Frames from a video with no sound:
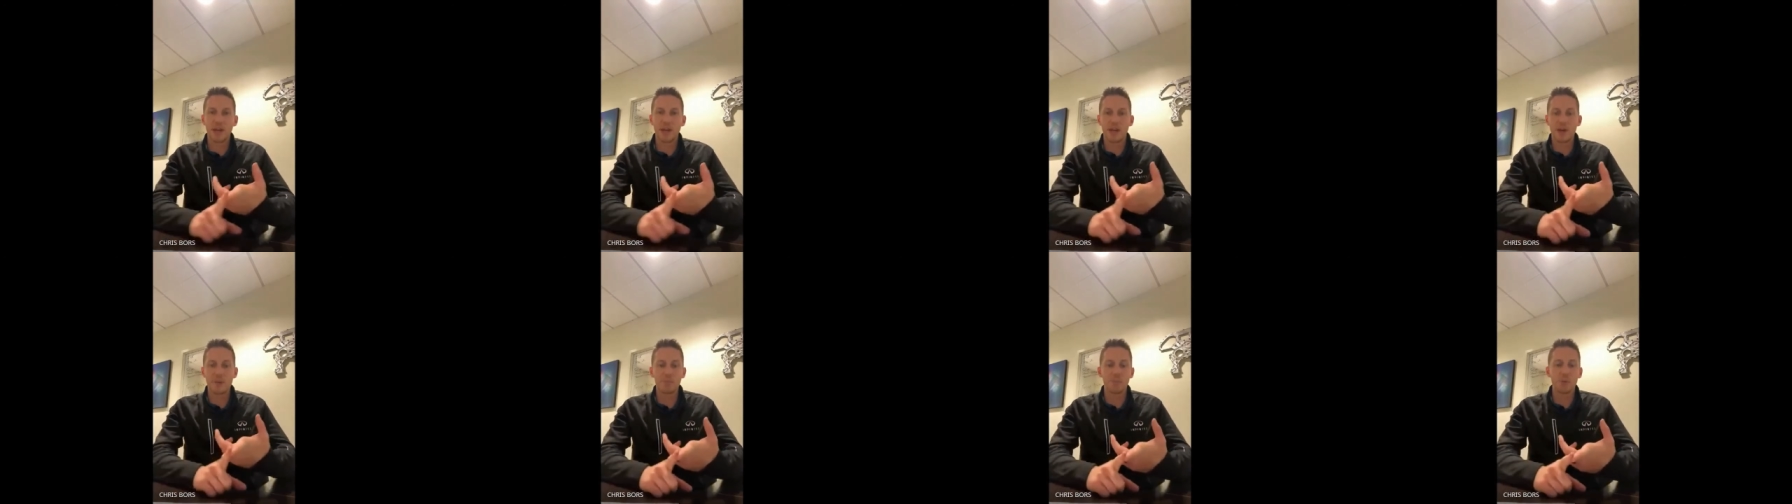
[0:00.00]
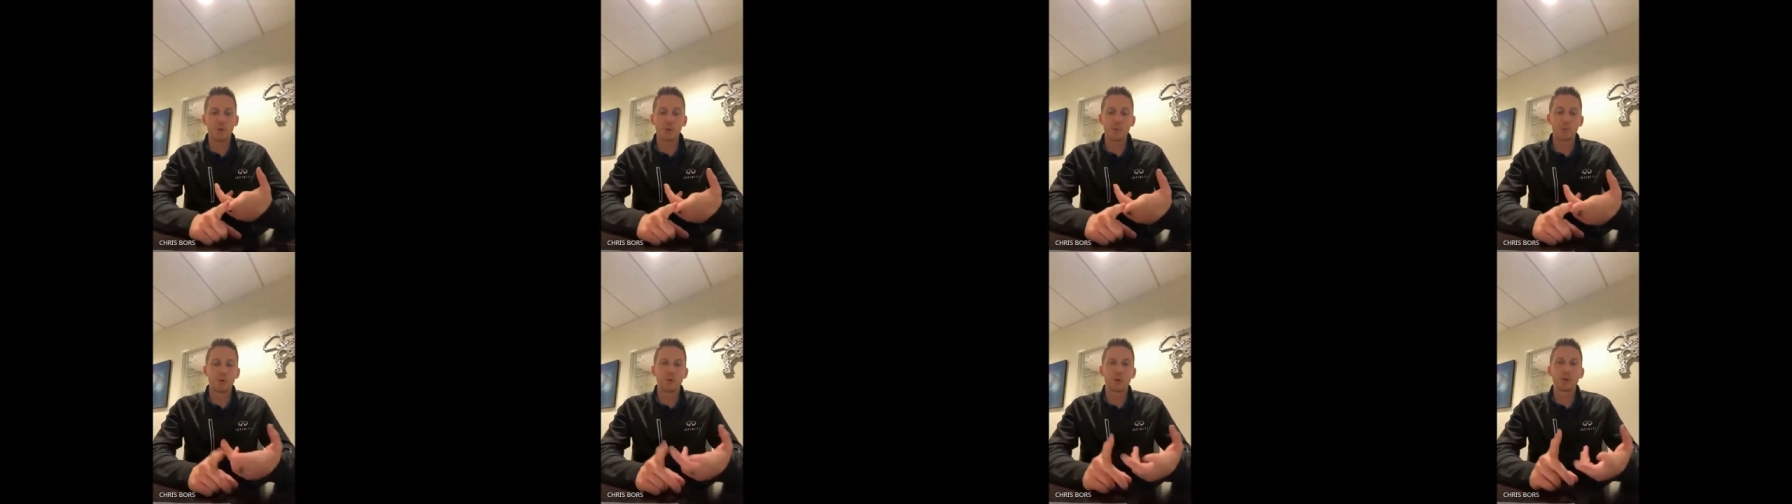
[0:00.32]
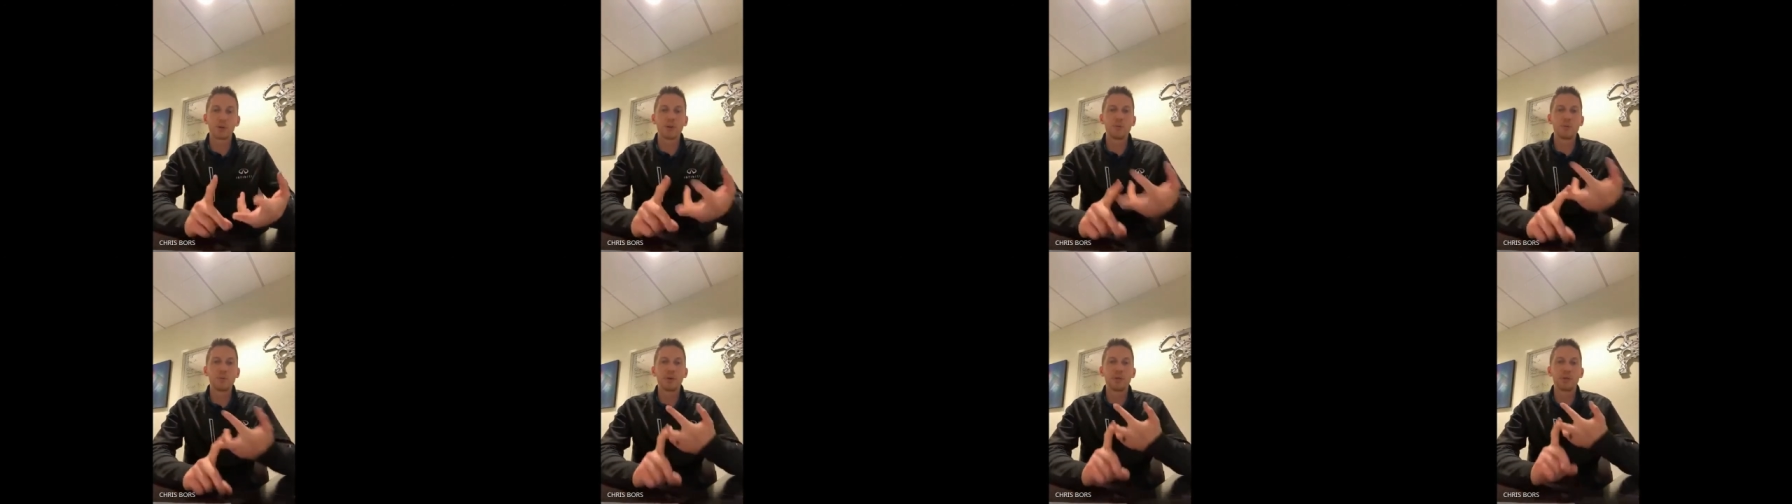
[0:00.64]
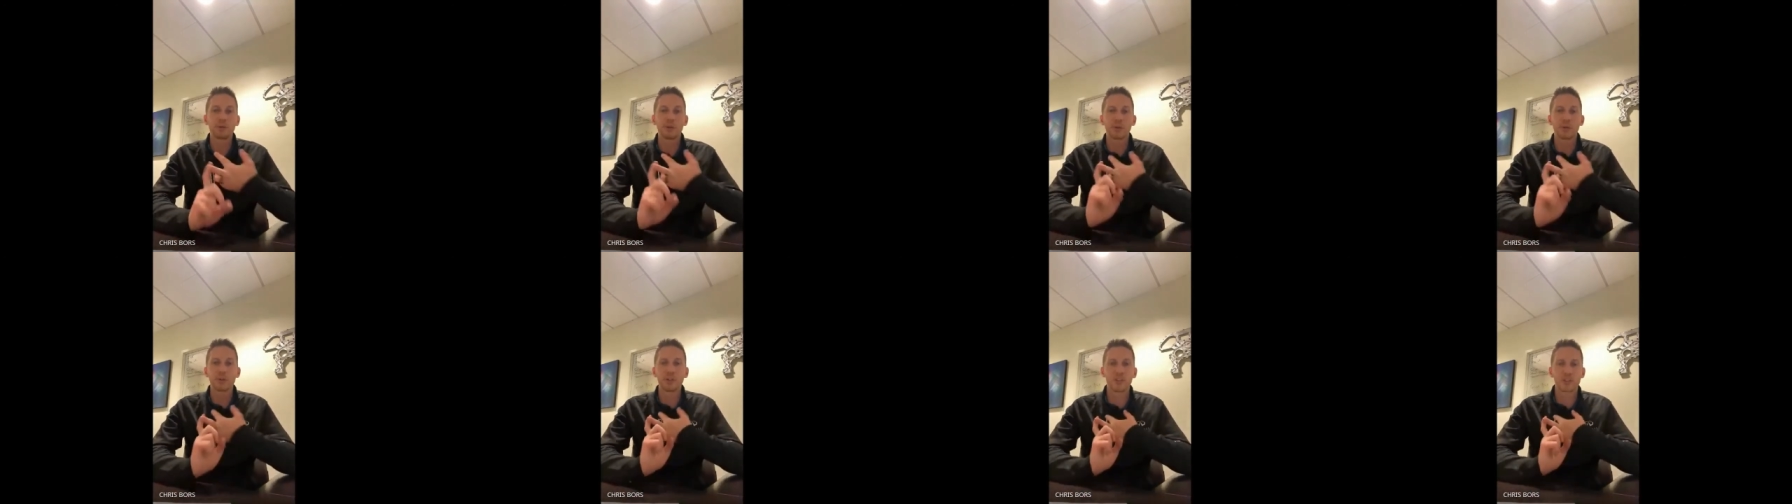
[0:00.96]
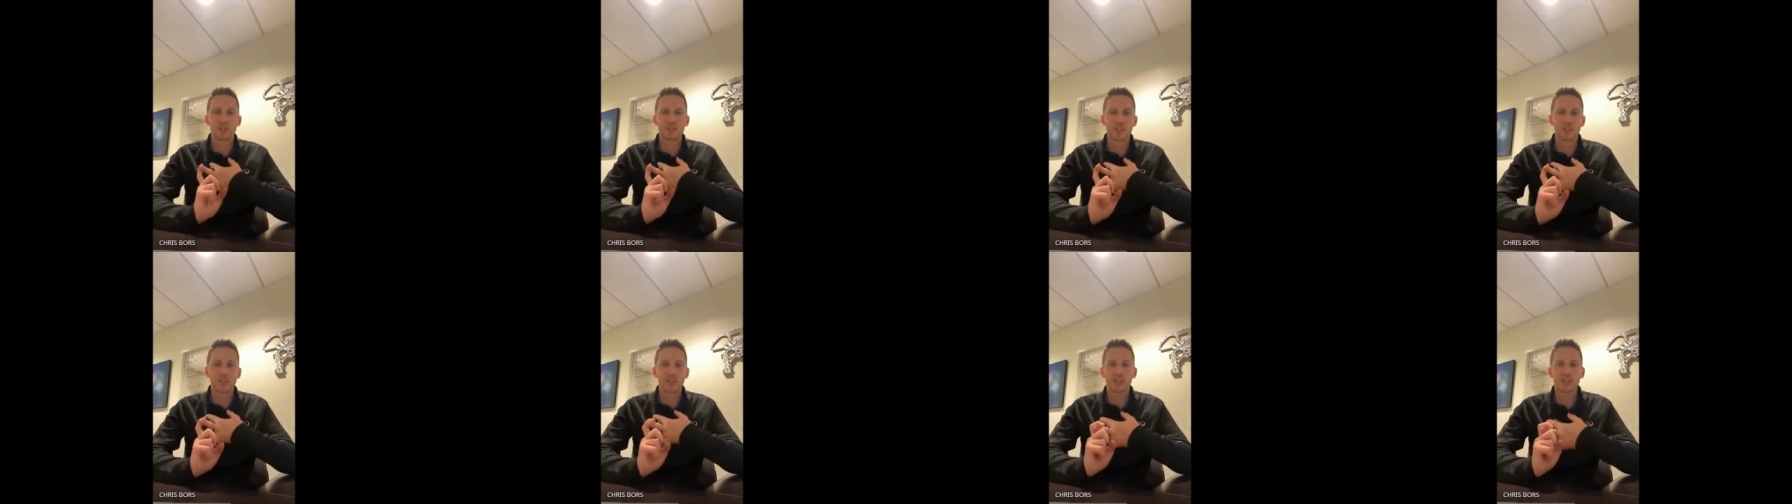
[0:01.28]
and more importantly, be
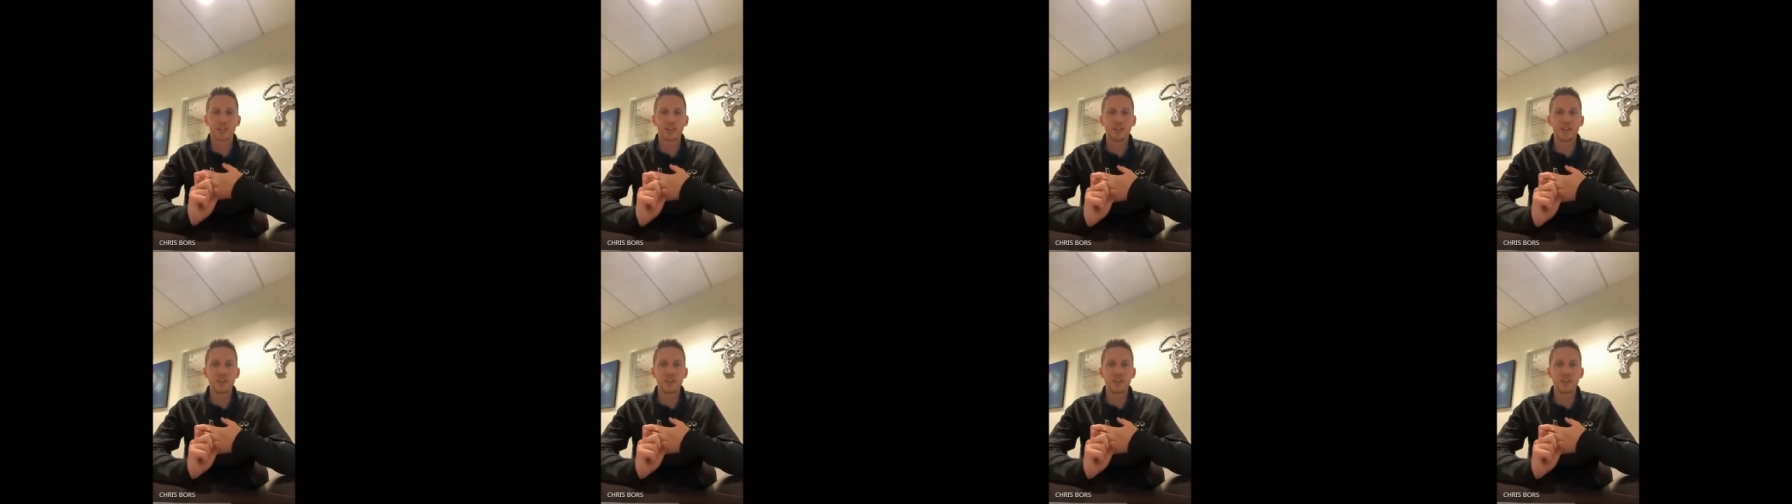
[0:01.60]
realistic.